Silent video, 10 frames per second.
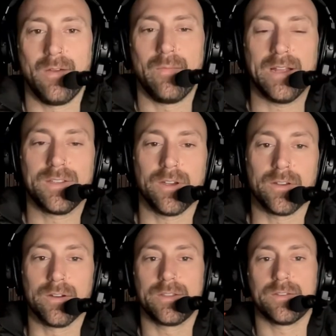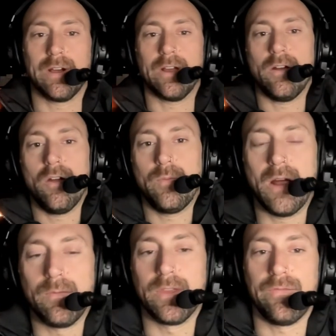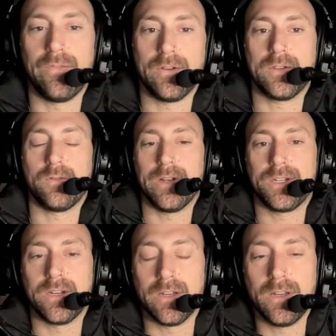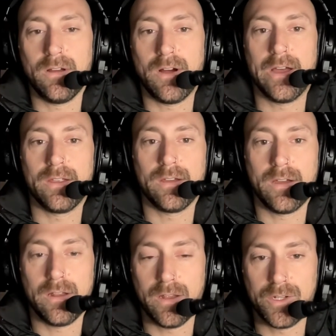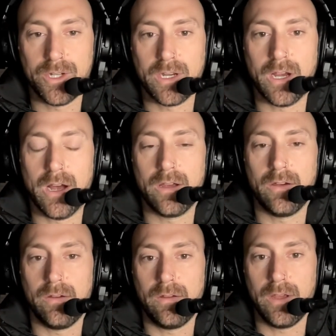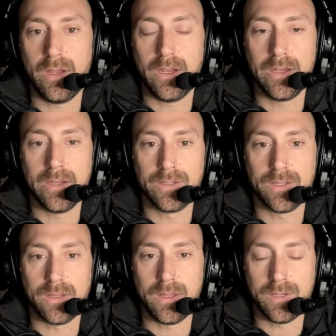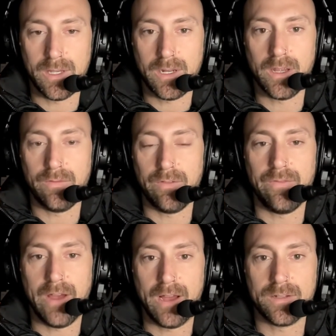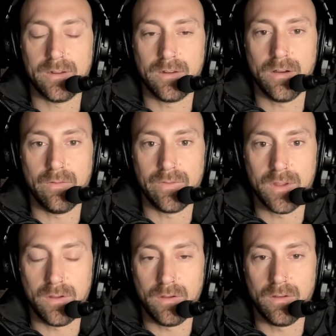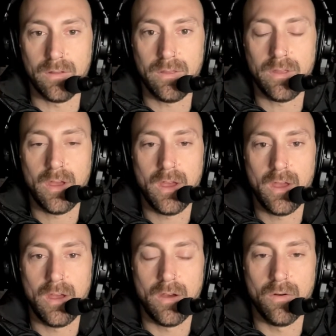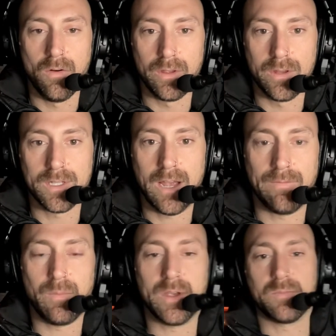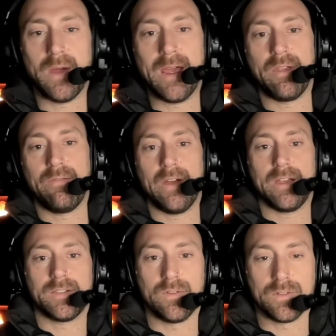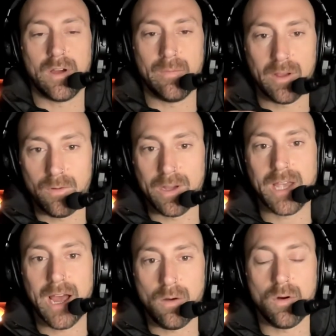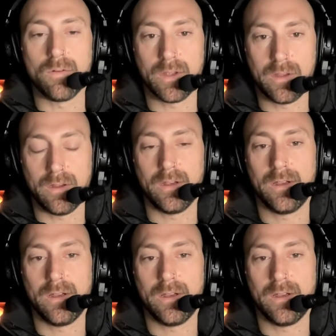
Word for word: Man, so good. So I got to open up with the first question. Either Chicago is the city of the fountain of youth, or you just have the biggest baby face of all time. I got to ask, how old are you?